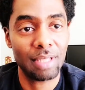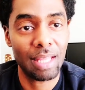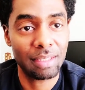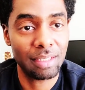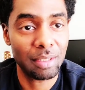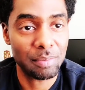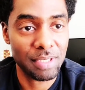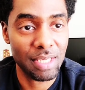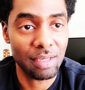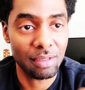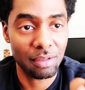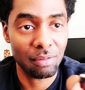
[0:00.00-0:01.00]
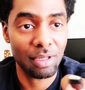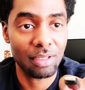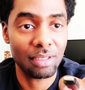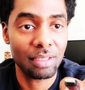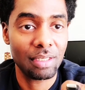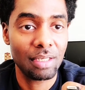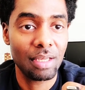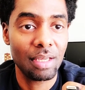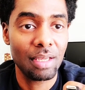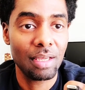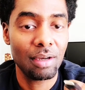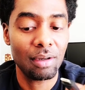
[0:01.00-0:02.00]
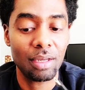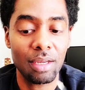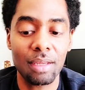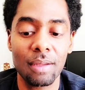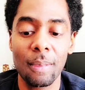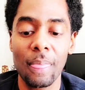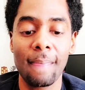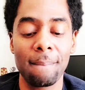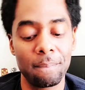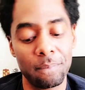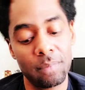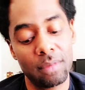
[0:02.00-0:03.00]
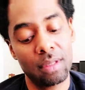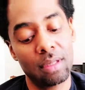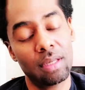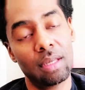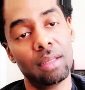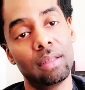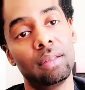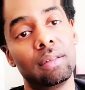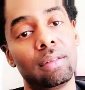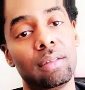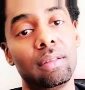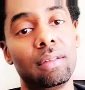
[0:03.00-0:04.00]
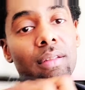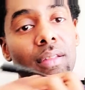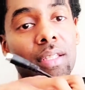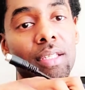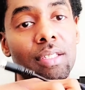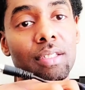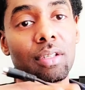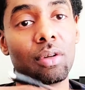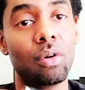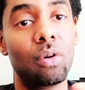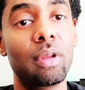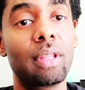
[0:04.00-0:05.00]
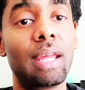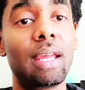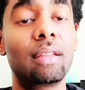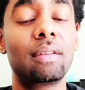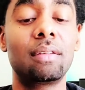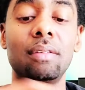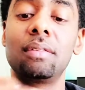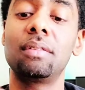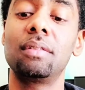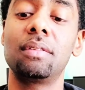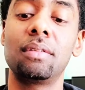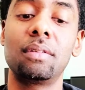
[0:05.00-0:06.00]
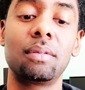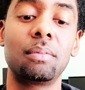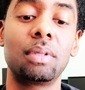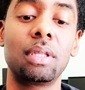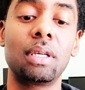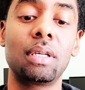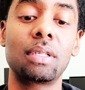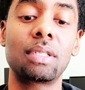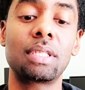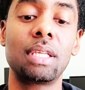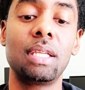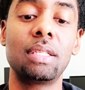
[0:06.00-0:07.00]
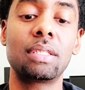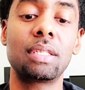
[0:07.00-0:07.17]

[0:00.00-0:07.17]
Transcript: I think I'm saying it correctly. Okay, and this is the cord that plugs into